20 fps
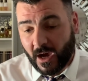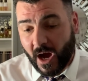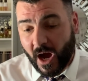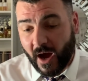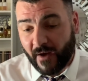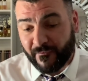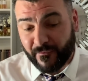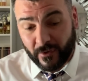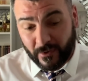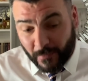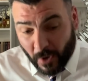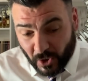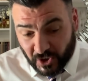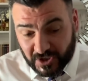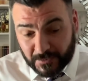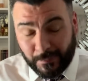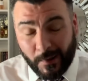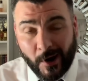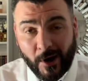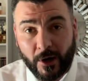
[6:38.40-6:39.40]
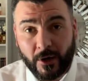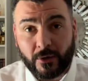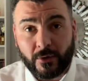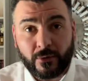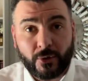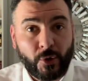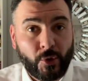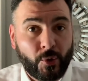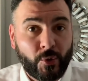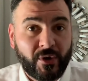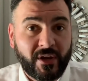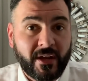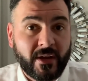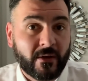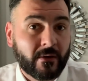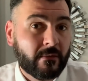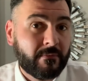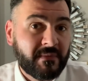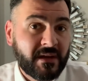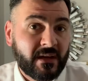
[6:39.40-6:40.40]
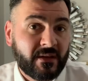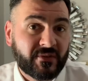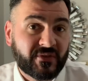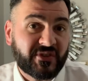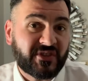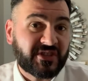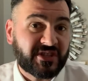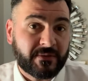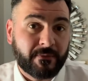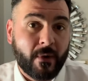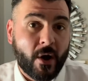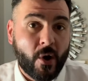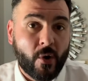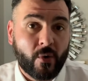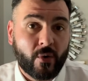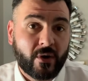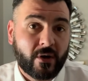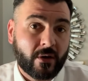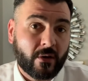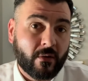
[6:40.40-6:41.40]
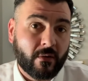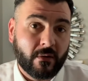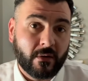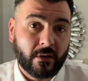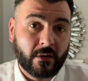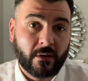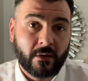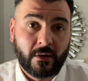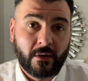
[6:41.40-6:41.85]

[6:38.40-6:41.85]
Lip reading: for the most part, oud here means smoke or